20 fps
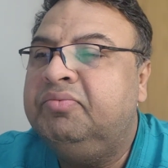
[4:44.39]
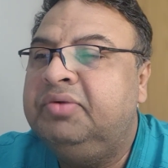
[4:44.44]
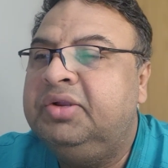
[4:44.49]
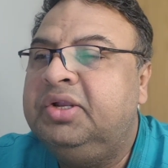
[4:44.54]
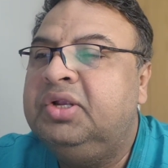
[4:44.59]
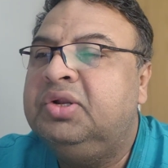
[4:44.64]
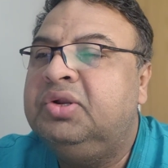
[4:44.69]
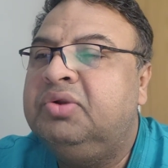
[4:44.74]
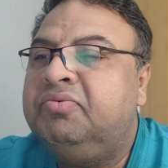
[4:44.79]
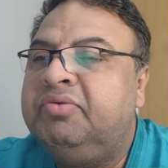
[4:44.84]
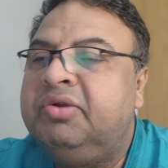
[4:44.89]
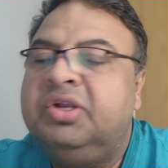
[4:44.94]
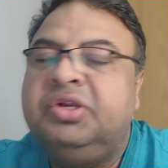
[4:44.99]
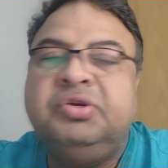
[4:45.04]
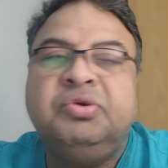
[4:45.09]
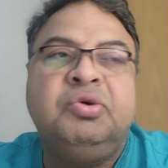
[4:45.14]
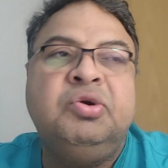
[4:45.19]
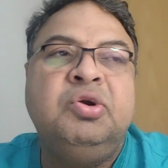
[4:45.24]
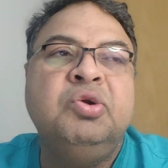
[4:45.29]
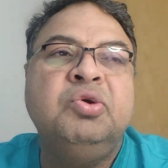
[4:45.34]
we
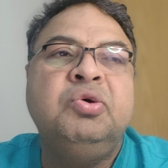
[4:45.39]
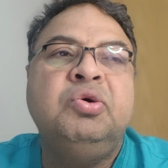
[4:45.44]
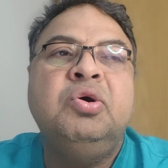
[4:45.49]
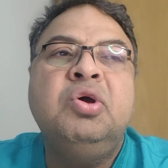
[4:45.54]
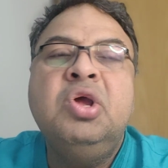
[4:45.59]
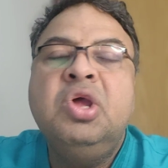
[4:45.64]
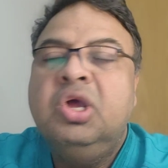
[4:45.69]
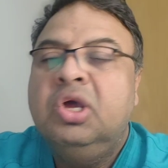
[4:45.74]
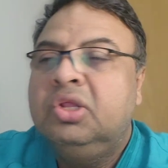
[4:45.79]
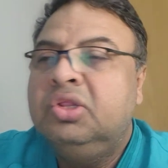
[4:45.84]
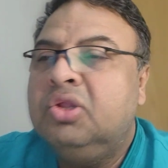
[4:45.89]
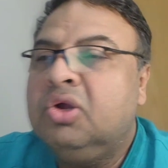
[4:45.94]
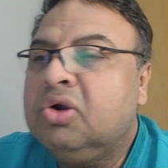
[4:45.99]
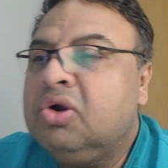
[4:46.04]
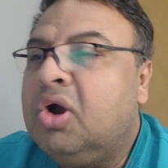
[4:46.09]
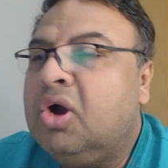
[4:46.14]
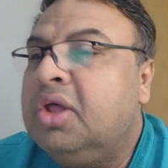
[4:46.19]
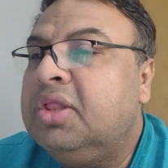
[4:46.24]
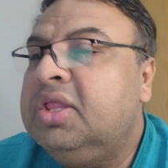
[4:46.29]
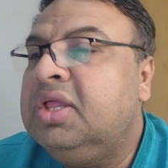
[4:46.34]
should know the
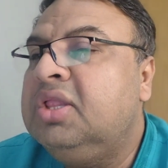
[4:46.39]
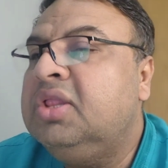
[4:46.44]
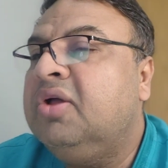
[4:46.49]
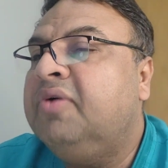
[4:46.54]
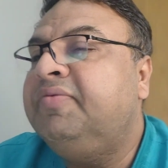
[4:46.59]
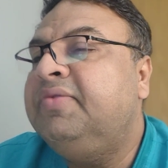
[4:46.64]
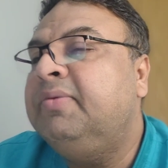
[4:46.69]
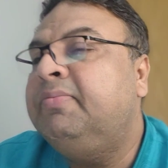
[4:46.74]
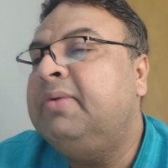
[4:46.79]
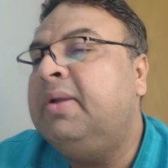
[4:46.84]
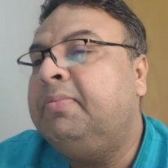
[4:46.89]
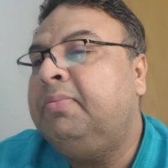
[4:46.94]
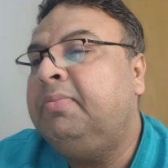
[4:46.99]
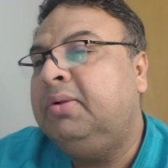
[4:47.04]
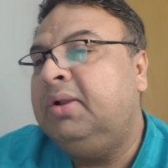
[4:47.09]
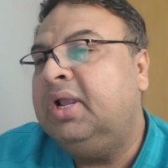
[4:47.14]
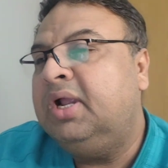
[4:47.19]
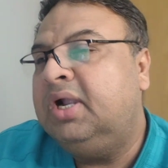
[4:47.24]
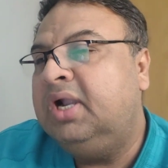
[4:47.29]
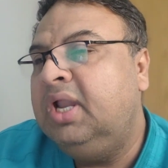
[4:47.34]
causes of the
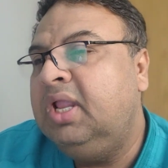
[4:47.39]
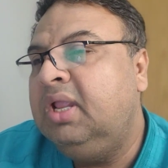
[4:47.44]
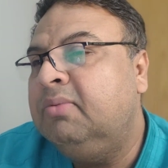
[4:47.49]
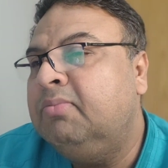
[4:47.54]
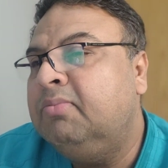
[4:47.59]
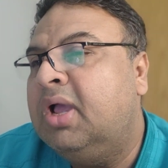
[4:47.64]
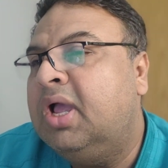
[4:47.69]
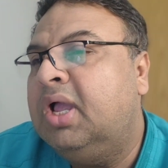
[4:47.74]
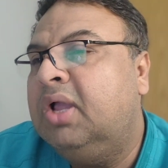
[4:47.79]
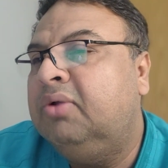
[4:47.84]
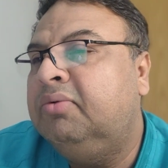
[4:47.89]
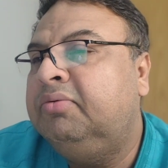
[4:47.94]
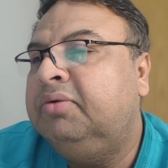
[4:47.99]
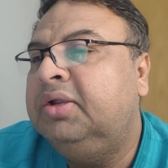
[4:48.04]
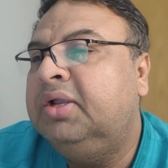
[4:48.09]
papillary edema